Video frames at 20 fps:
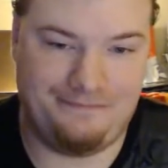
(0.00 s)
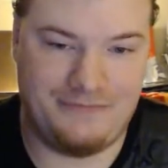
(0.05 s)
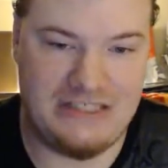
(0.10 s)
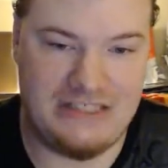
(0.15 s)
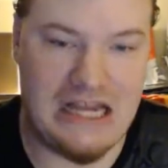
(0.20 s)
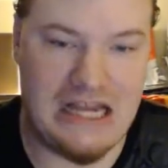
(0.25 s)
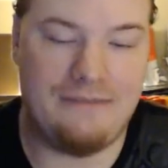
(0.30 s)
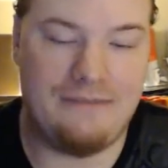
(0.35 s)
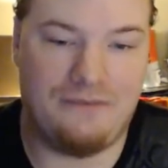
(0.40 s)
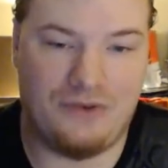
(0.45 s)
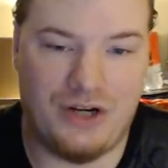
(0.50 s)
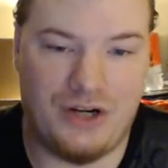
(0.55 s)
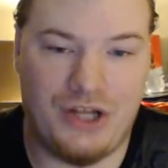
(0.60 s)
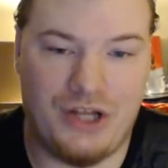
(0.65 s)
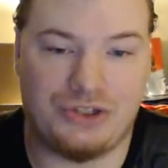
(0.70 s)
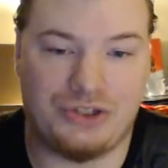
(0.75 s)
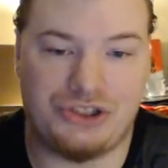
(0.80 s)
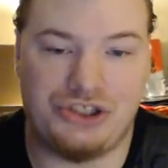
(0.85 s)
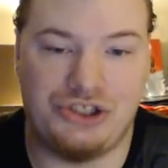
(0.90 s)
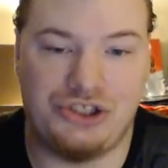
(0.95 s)
Time for
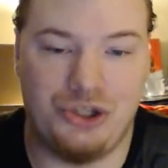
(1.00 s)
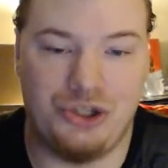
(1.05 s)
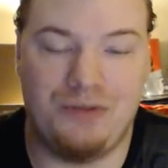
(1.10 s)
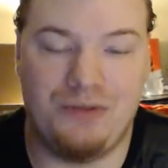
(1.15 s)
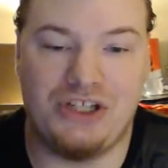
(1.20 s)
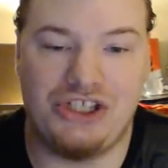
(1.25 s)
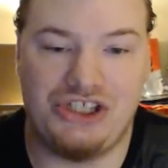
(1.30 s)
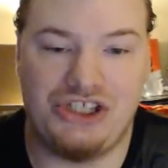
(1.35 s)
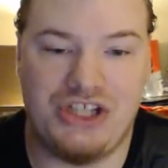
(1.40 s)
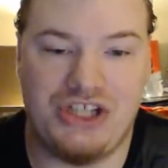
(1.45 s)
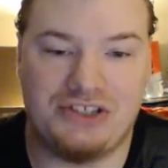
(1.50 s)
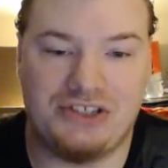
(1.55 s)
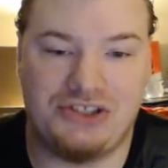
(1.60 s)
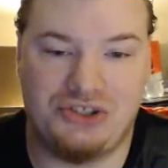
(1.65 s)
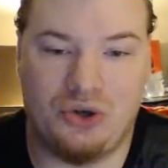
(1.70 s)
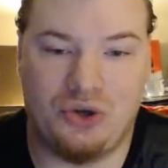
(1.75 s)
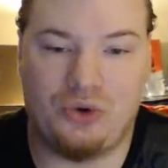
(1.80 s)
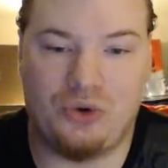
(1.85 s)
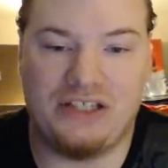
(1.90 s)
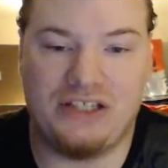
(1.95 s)
another stupid shit
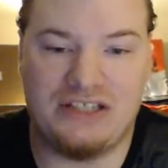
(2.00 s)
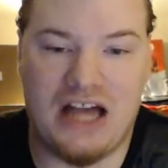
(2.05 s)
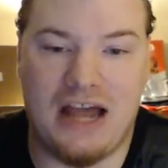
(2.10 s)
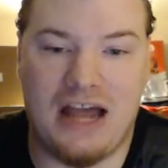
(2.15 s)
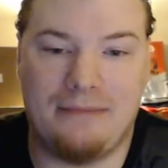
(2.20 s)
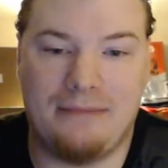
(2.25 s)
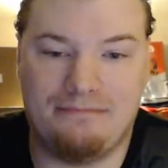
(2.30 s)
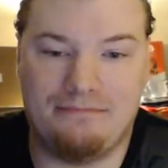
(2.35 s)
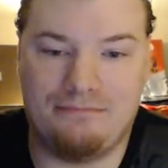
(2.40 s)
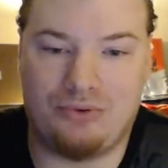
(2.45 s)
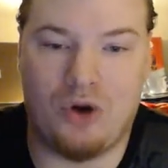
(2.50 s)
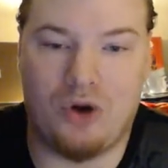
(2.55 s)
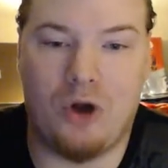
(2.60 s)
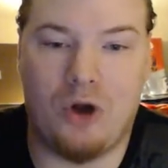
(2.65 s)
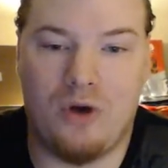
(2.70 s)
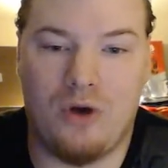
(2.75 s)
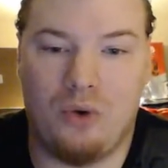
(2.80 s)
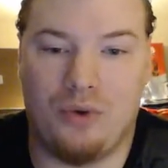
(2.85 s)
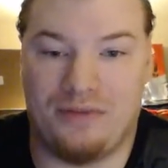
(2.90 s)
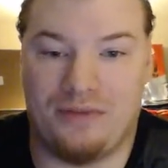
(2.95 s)
story time
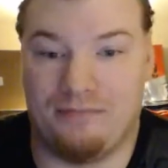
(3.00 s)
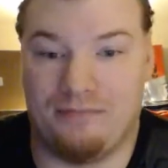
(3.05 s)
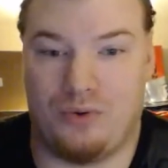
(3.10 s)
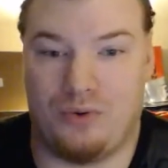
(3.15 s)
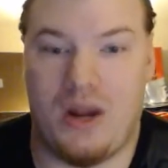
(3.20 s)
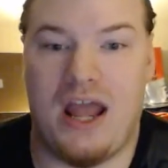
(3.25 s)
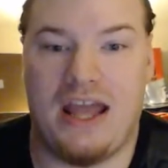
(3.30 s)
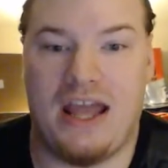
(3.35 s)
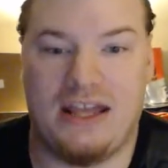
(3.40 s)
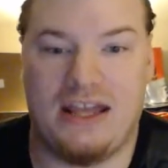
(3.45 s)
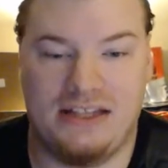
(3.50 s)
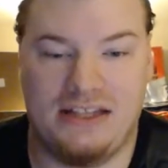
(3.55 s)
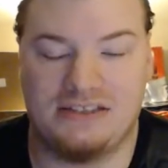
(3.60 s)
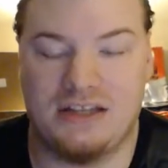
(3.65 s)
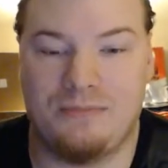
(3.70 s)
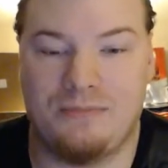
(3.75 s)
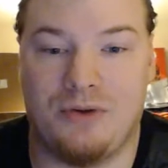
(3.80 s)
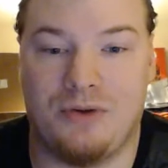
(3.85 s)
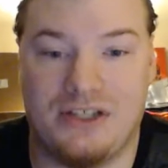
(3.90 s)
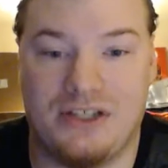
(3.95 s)
promo with Bray. He's
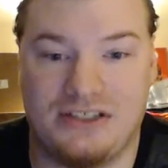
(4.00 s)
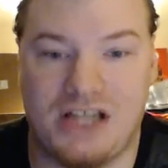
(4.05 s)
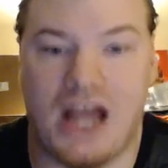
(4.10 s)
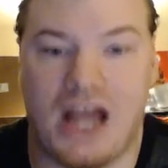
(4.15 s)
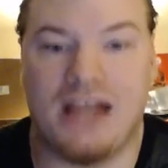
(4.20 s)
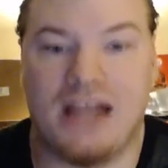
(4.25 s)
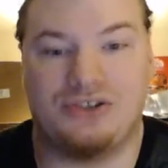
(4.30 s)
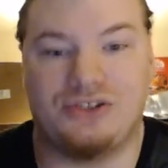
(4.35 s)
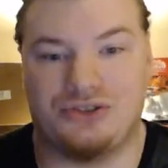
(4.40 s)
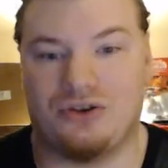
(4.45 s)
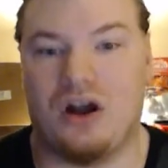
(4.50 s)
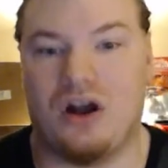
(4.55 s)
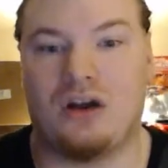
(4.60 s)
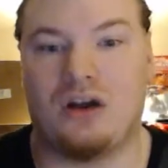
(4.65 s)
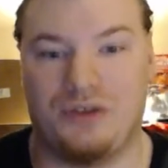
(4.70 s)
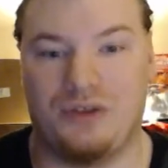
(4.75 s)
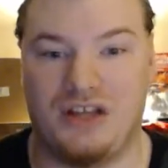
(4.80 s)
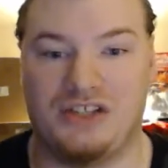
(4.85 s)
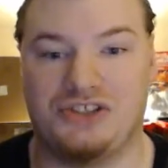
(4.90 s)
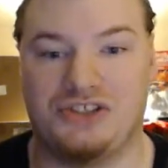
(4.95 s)
up on the Titantron
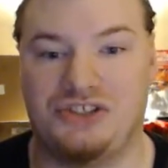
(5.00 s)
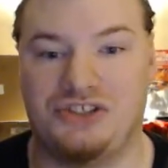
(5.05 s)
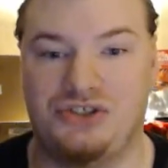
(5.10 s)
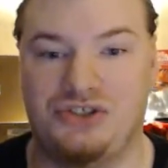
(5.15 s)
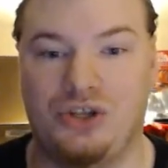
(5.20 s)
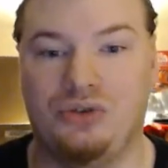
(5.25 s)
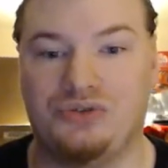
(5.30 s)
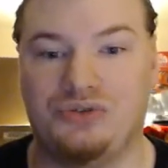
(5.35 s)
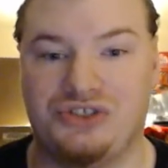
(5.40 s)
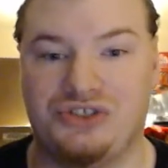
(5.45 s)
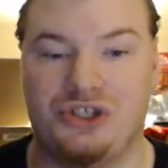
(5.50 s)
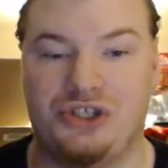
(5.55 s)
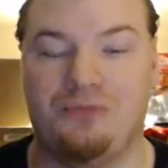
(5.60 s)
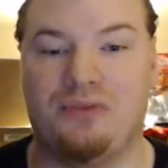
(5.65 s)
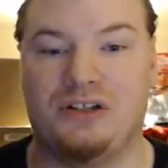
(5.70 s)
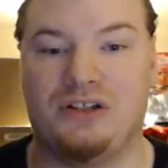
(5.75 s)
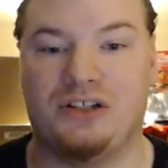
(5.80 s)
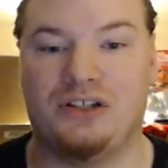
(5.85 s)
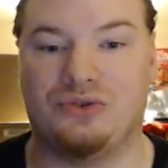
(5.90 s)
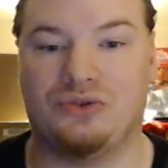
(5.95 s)
with his two
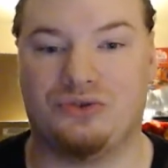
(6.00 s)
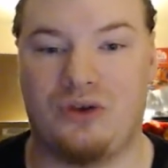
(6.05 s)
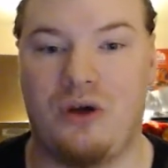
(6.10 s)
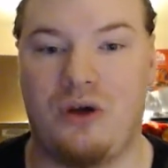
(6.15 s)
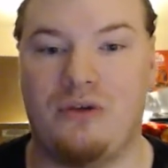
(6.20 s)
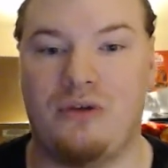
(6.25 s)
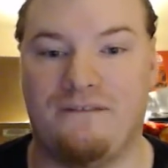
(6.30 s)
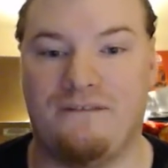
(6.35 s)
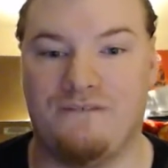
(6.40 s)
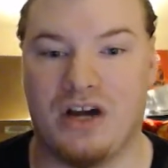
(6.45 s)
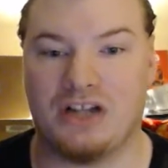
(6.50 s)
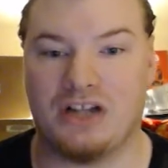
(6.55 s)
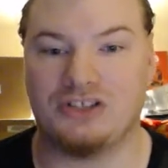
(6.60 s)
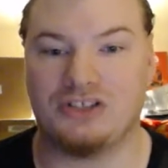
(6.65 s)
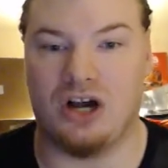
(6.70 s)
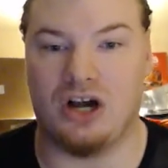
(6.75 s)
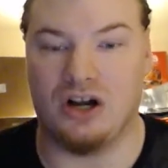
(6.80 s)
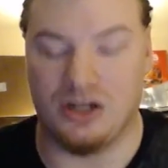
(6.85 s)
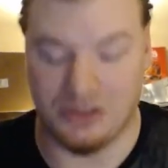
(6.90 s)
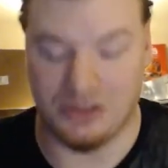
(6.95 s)
stupid little crony
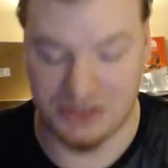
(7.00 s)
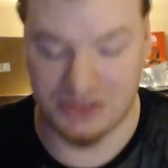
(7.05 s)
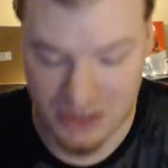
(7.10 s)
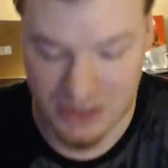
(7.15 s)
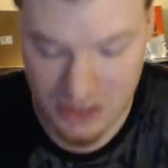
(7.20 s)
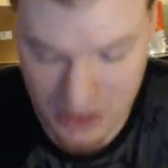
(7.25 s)
fucktards.